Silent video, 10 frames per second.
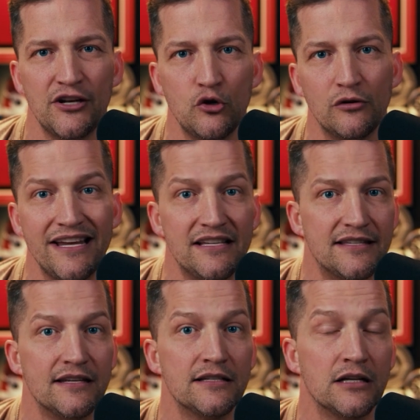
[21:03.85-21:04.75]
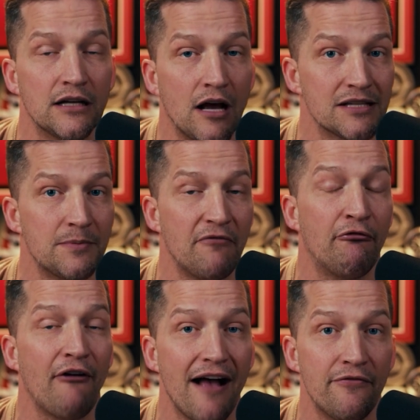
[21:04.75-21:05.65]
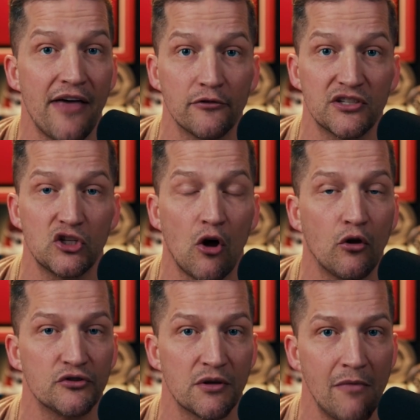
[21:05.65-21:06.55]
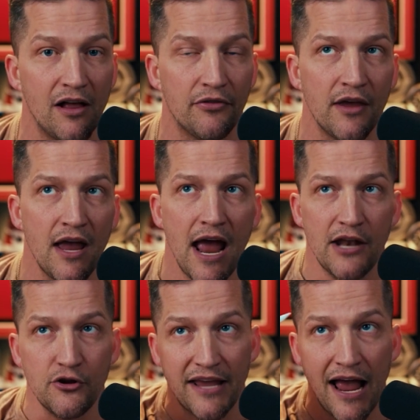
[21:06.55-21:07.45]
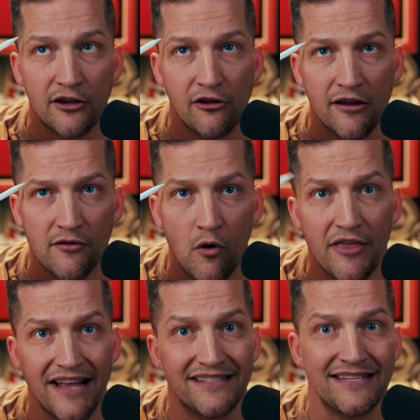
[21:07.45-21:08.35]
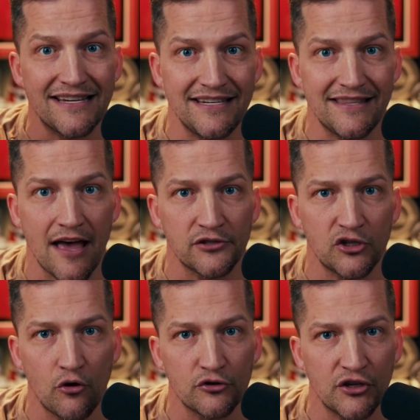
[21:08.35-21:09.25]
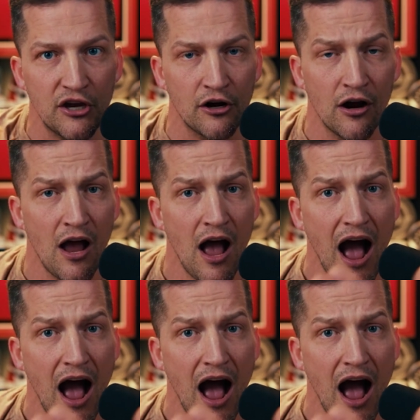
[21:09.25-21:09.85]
a new lease that is going to cost me $5,000 a month. And you calculate, well, that's $60,000 a year.